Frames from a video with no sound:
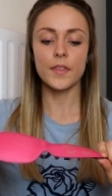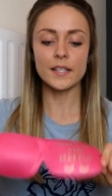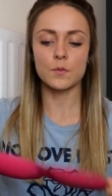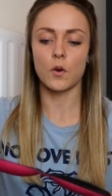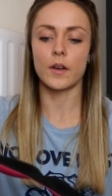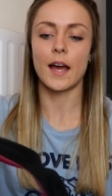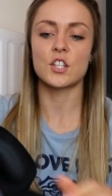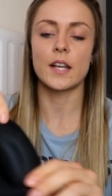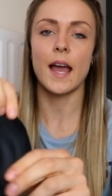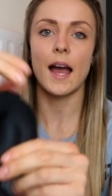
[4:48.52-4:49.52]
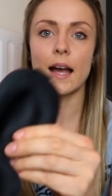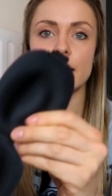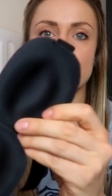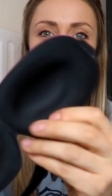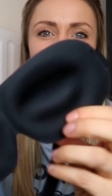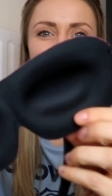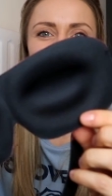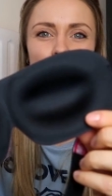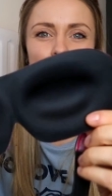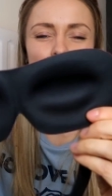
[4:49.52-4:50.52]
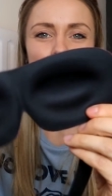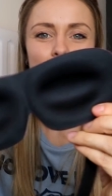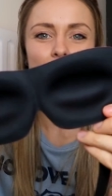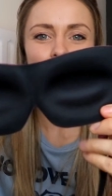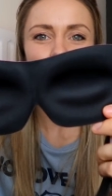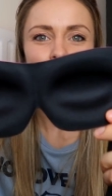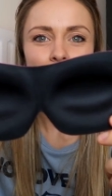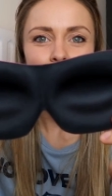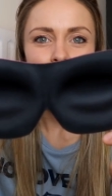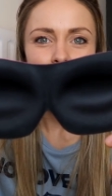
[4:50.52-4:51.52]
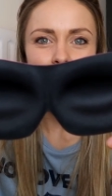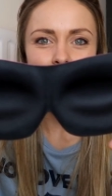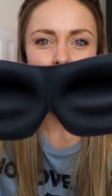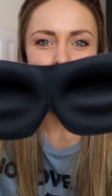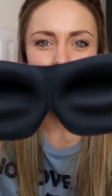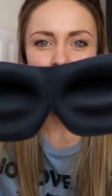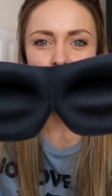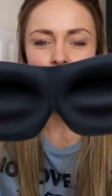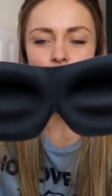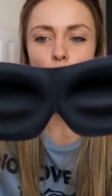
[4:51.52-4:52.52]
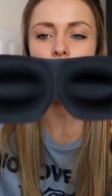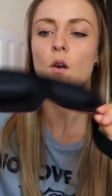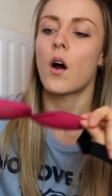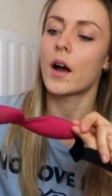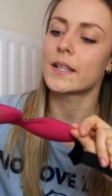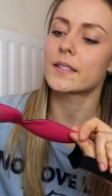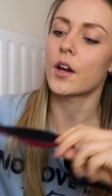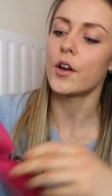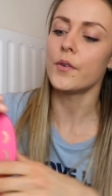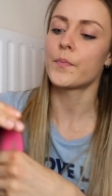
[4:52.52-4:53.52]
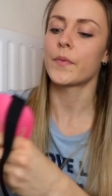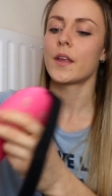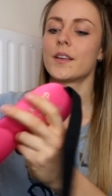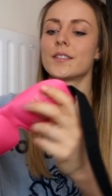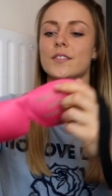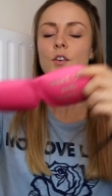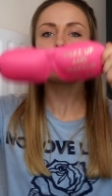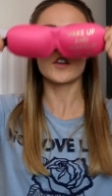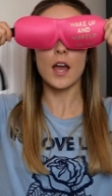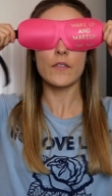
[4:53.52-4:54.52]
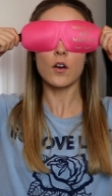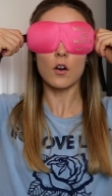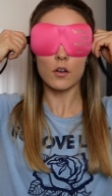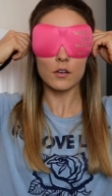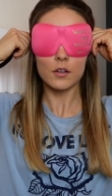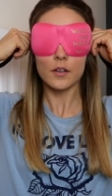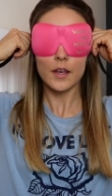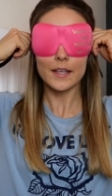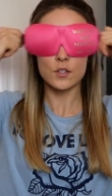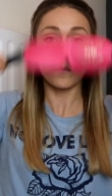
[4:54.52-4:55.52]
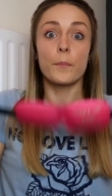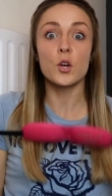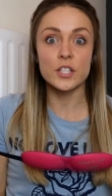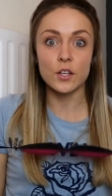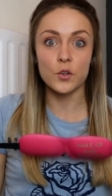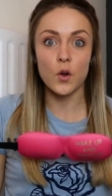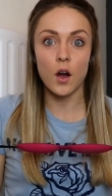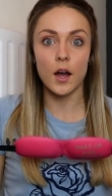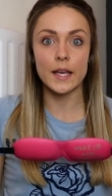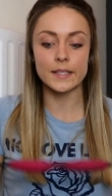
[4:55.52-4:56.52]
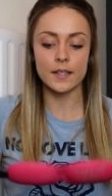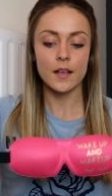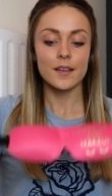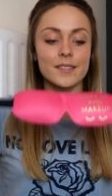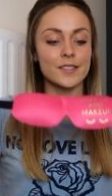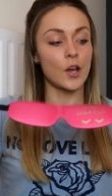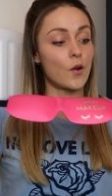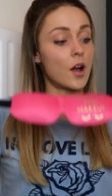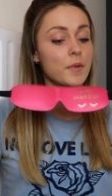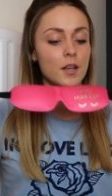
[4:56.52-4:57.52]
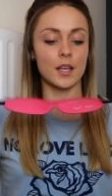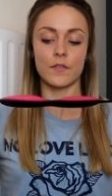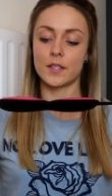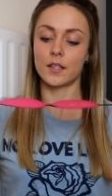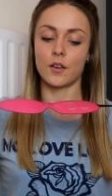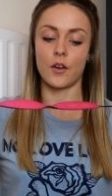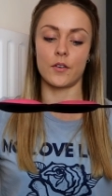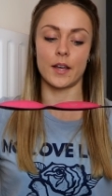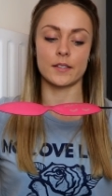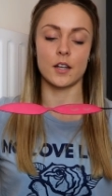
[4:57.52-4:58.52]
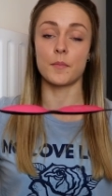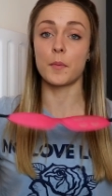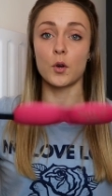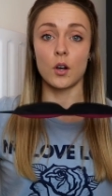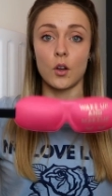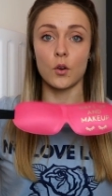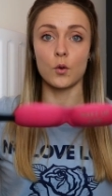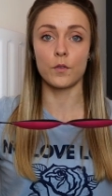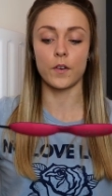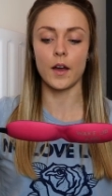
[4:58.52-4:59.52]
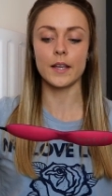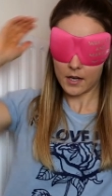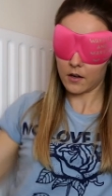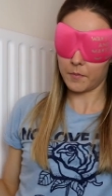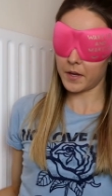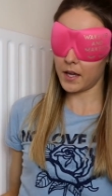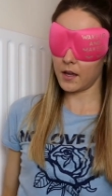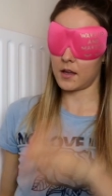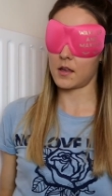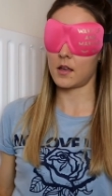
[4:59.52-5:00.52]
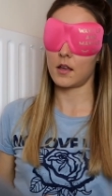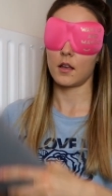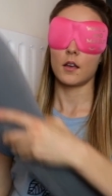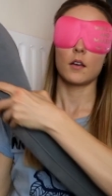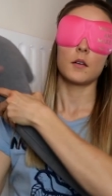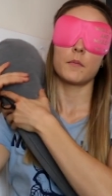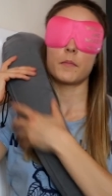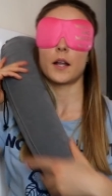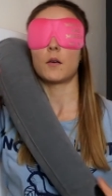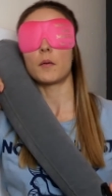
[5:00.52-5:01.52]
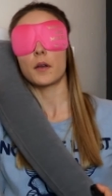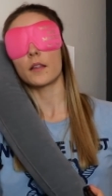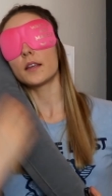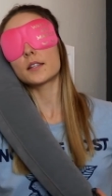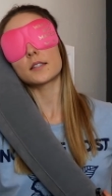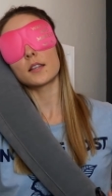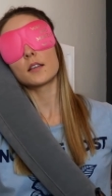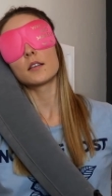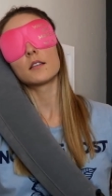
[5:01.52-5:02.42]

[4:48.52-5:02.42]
but this one actually has like little indentations for where your eyes go so when you have it on it's not pushing on your eyes so I'm gonna give this a go next time I'm on a long haul flight here I'll be go up like this